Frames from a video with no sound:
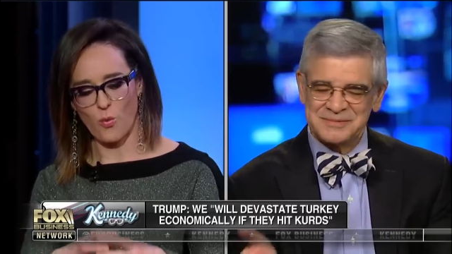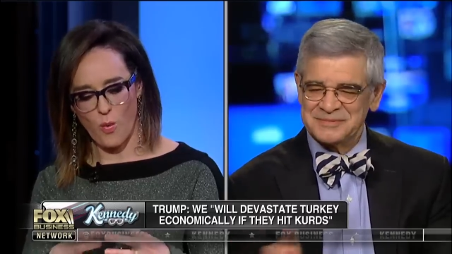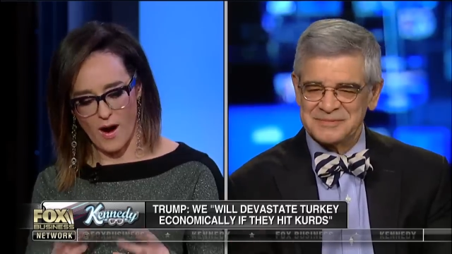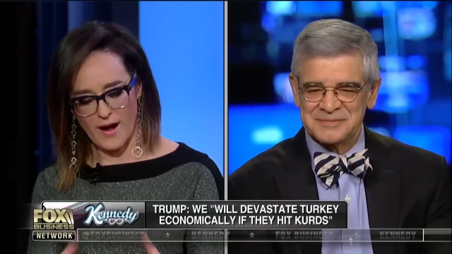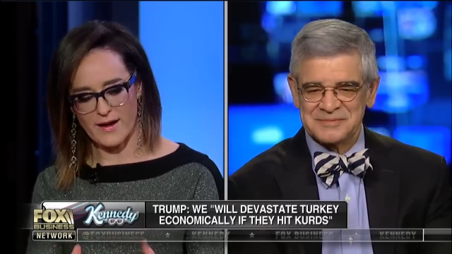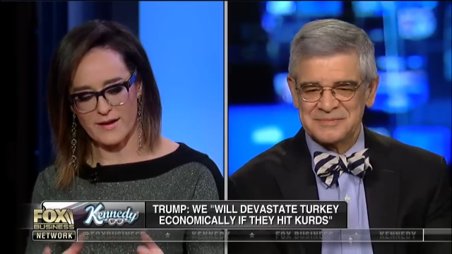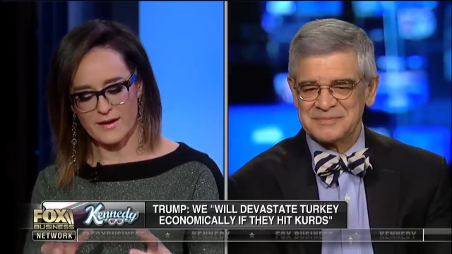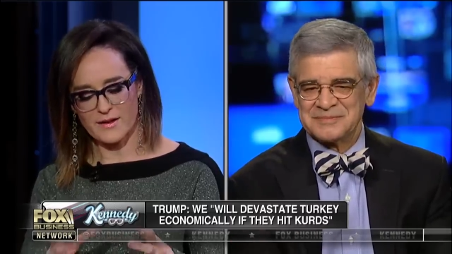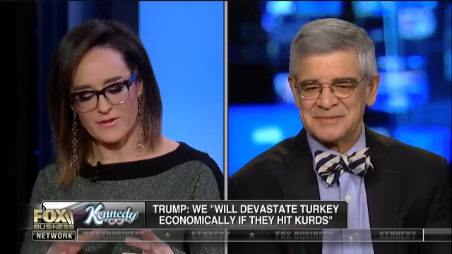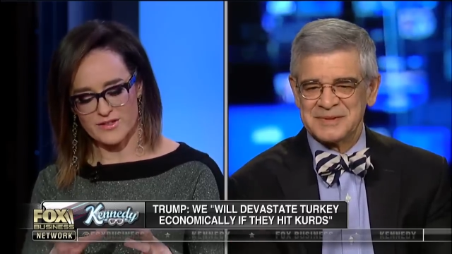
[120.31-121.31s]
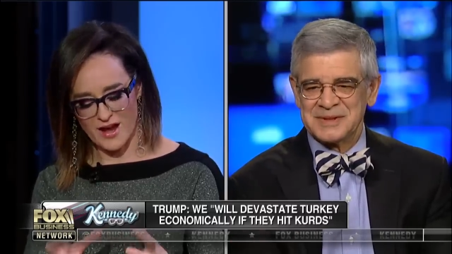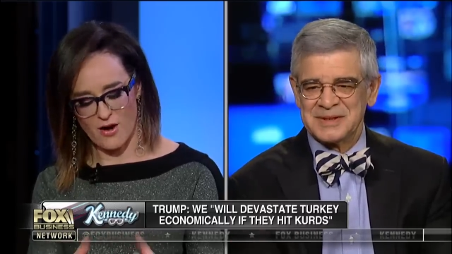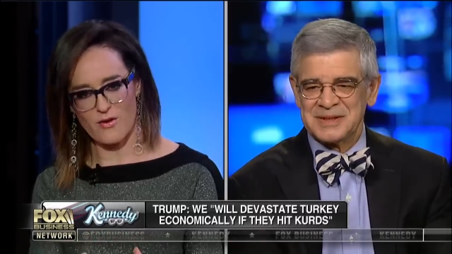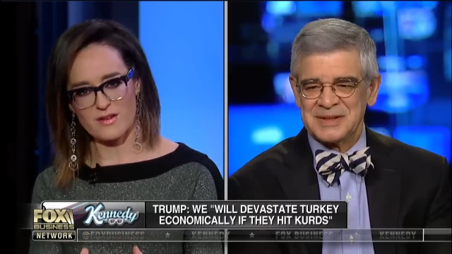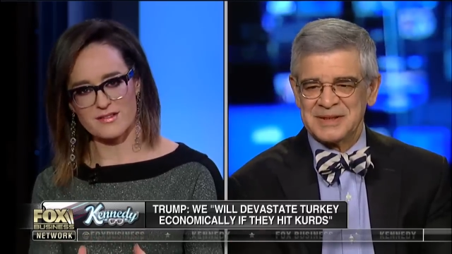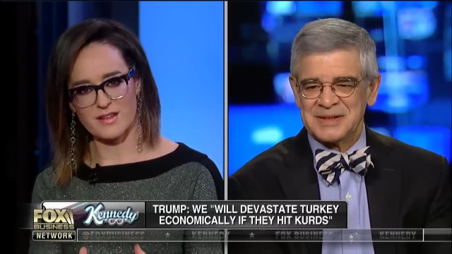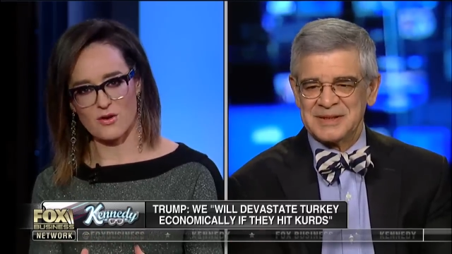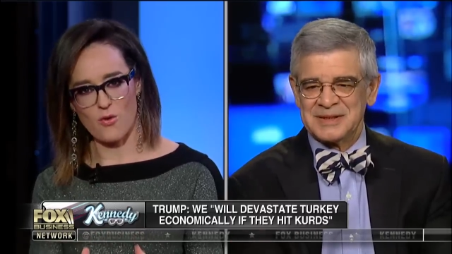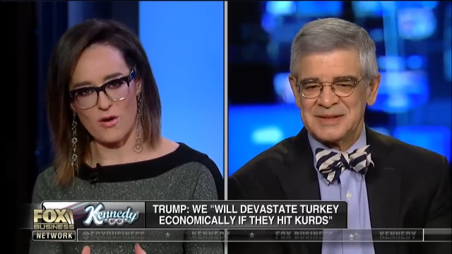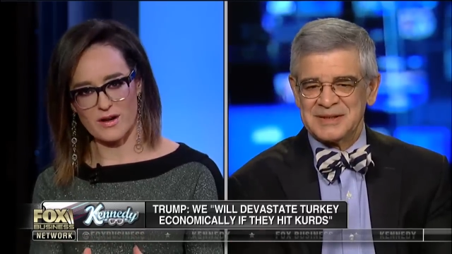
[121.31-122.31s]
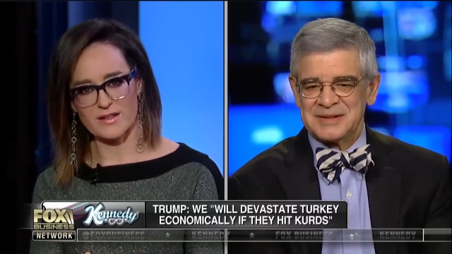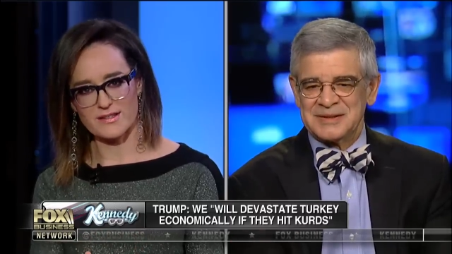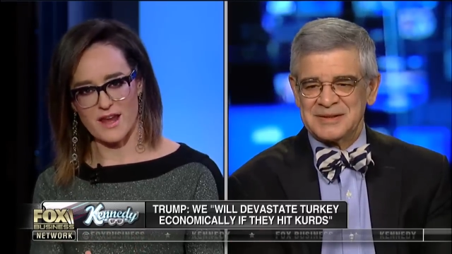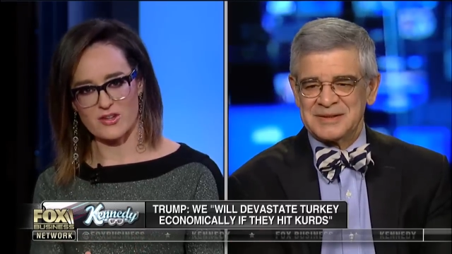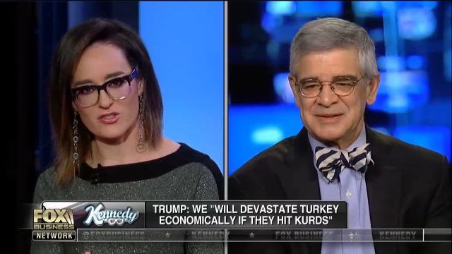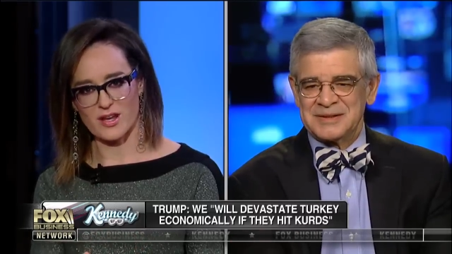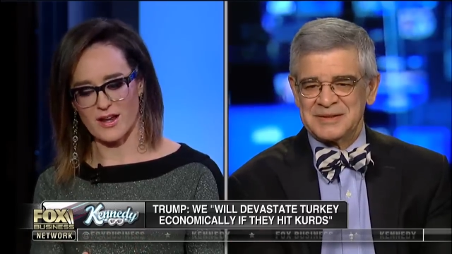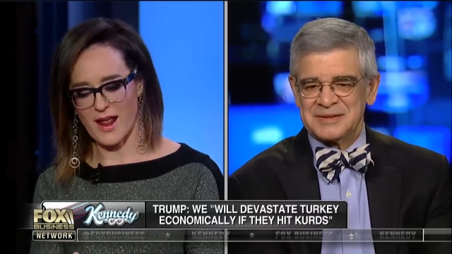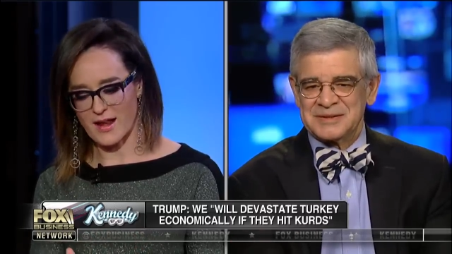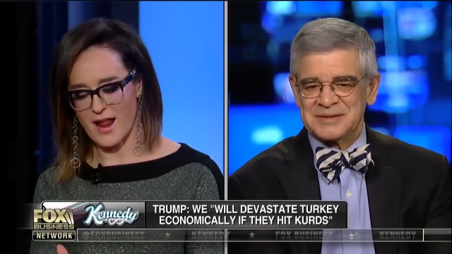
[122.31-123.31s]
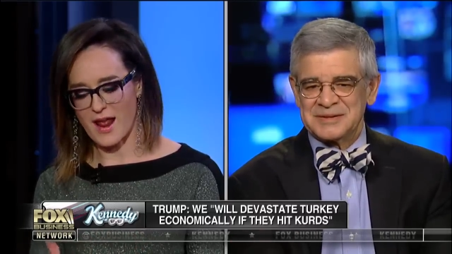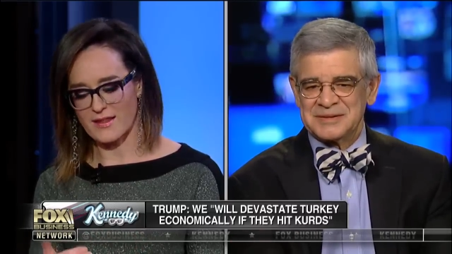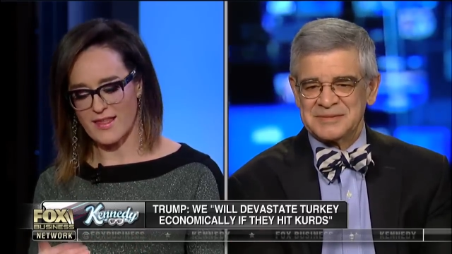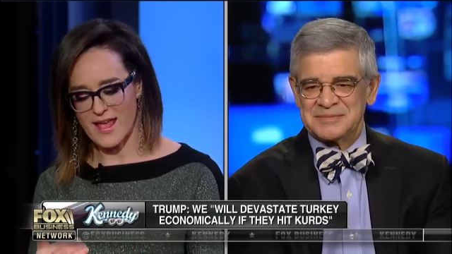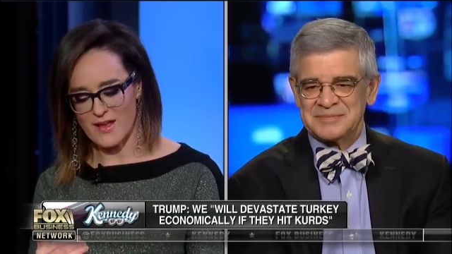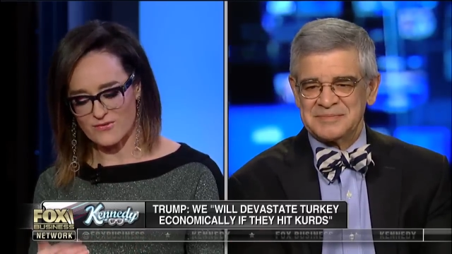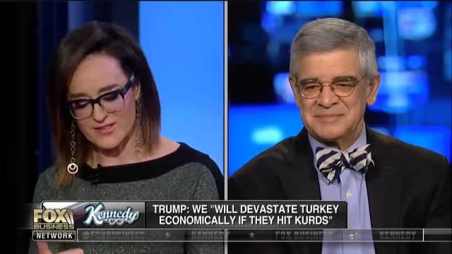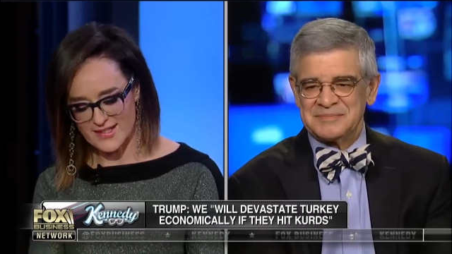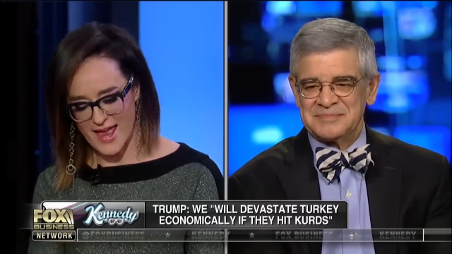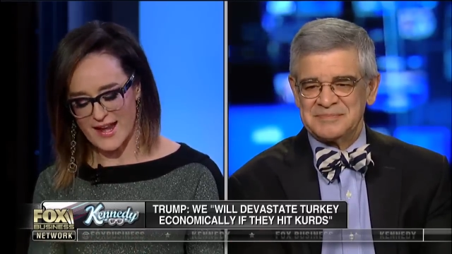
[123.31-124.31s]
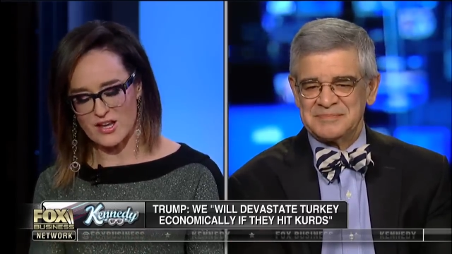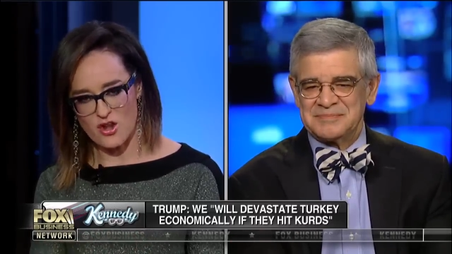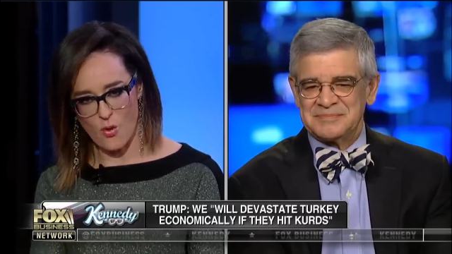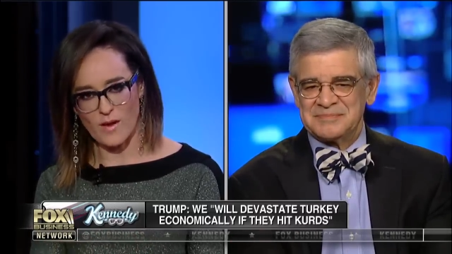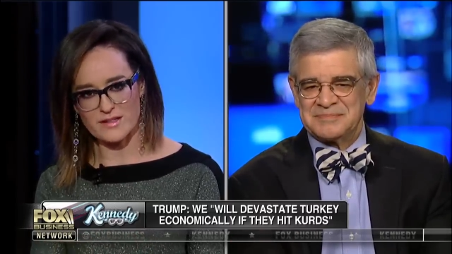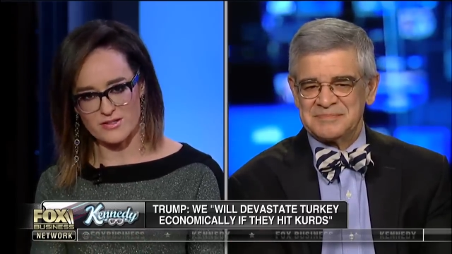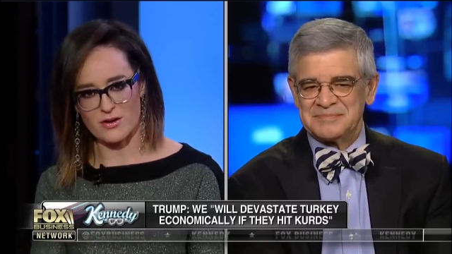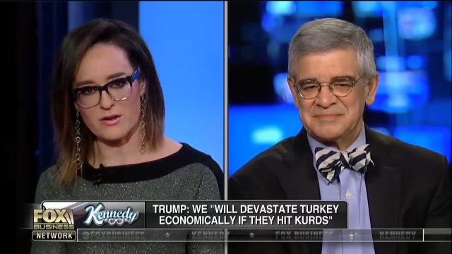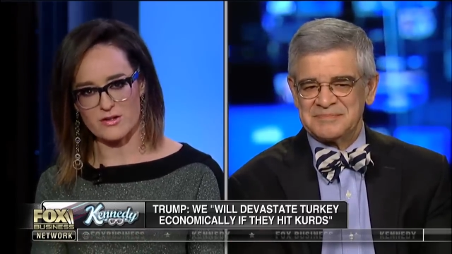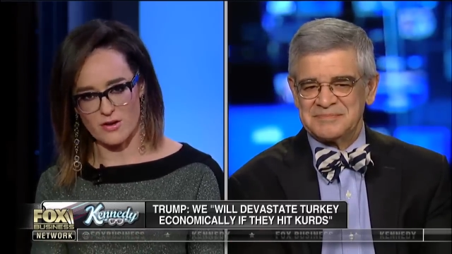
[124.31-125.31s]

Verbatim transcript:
Speaker 1: one terroristic organization and and they have said in no uncertain